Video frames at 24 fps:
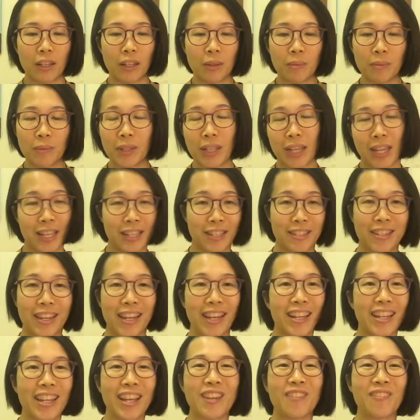the
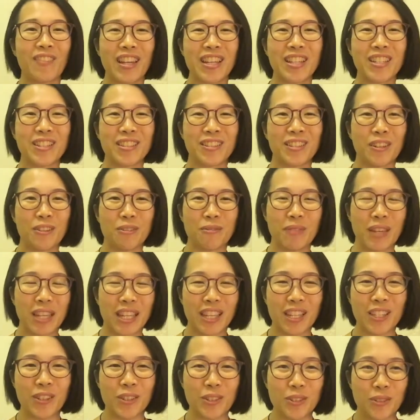exciting adventure of
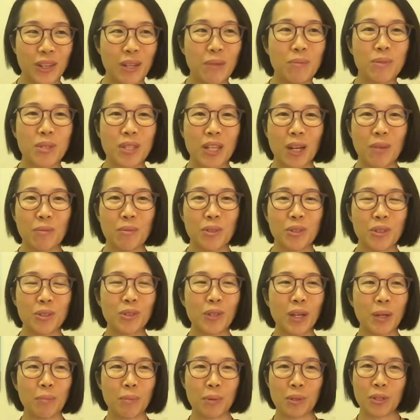making your dreams come true
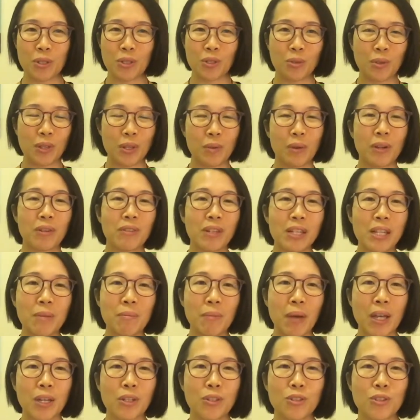and pursuing what really
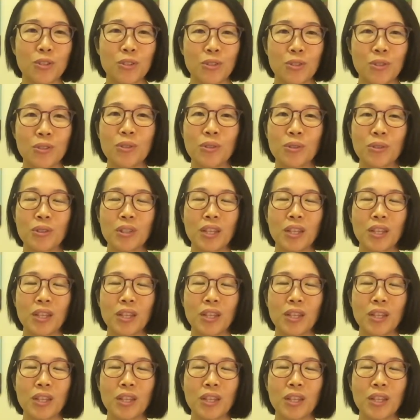matters to you.